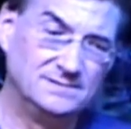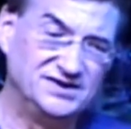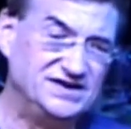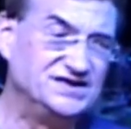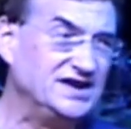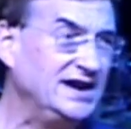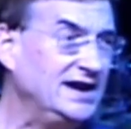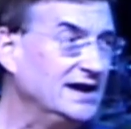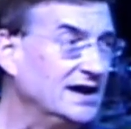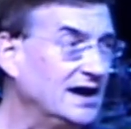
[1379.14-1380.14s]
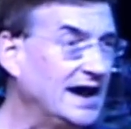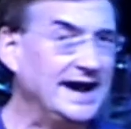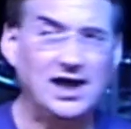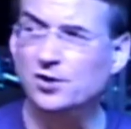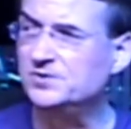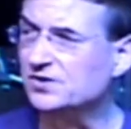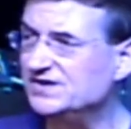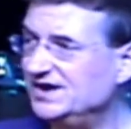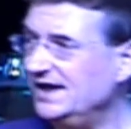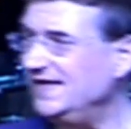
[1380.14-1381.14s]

But you see, I helped her see